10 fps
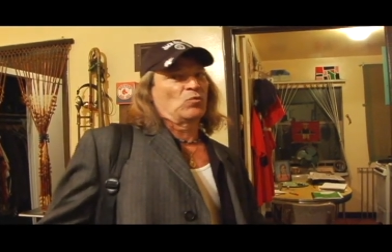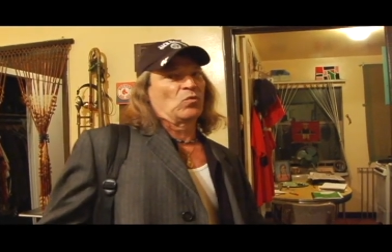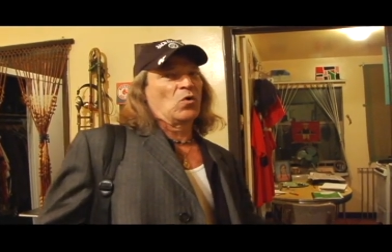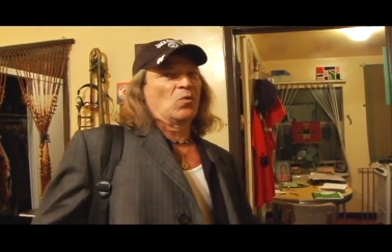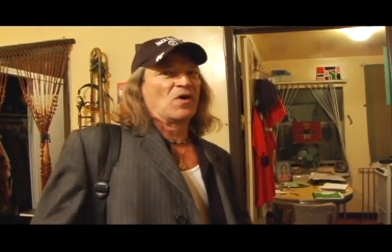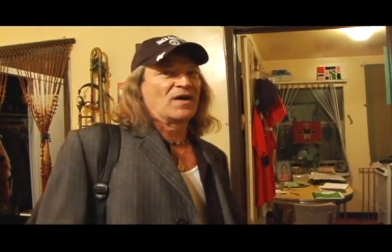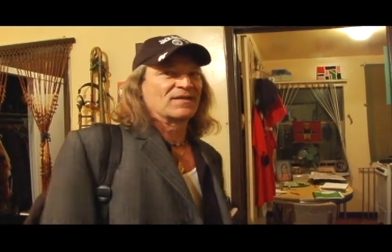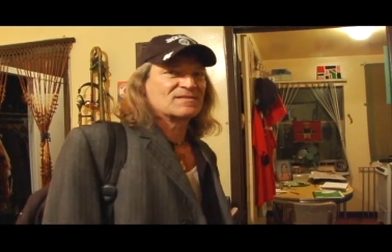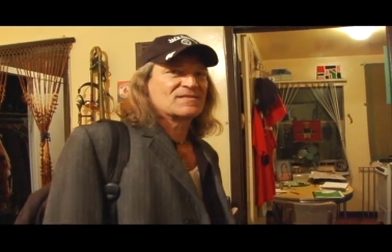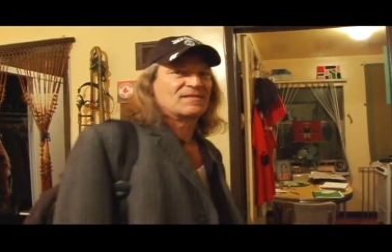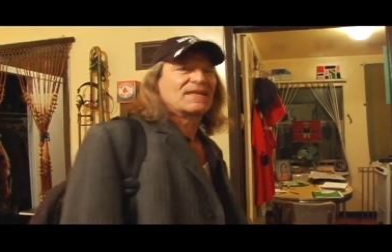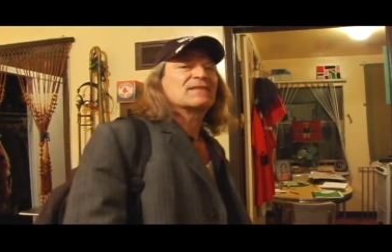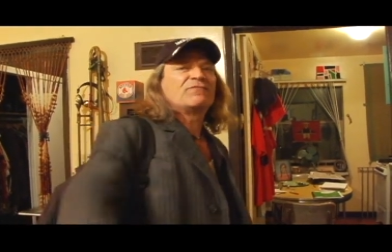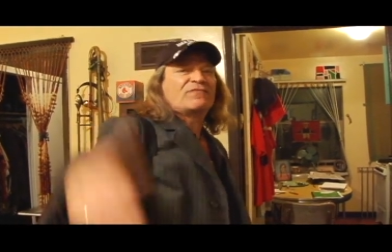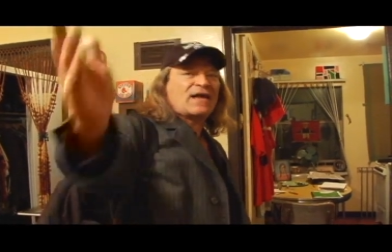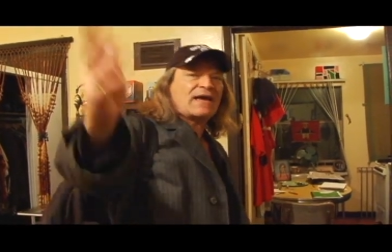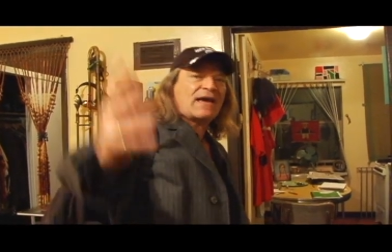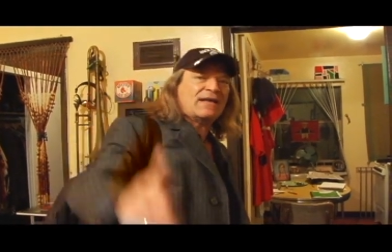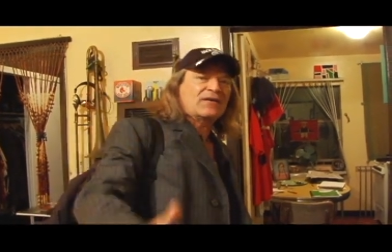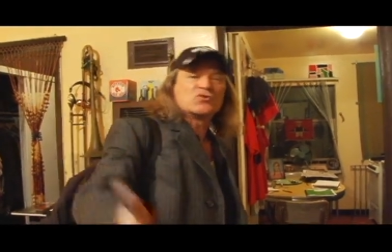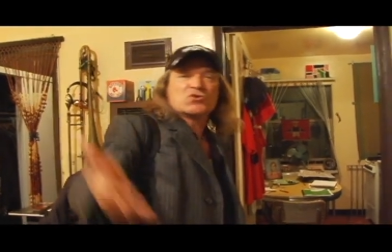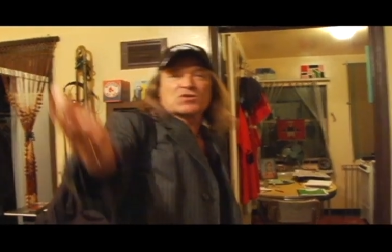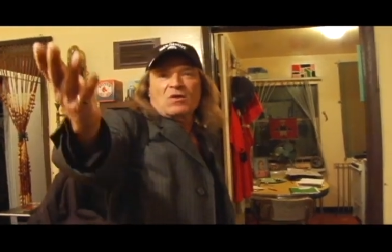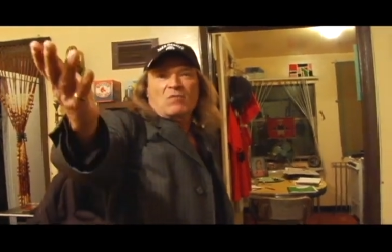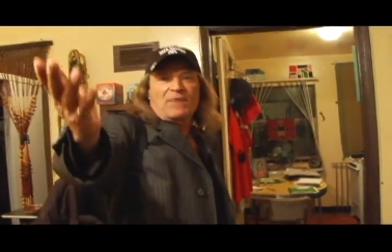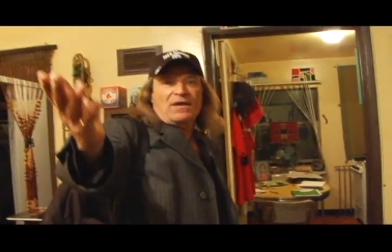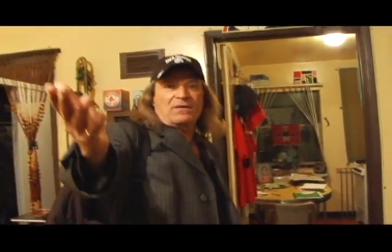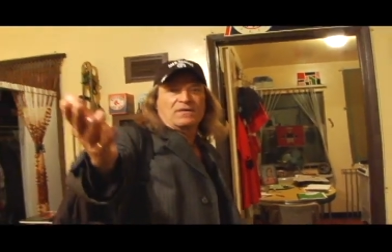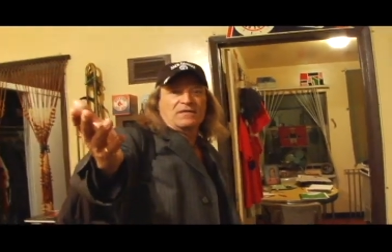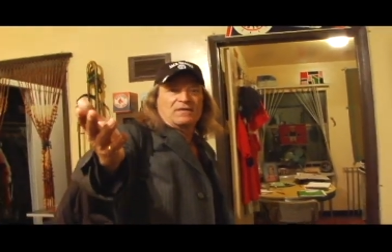role models. Get the fuck out of here. You smell better.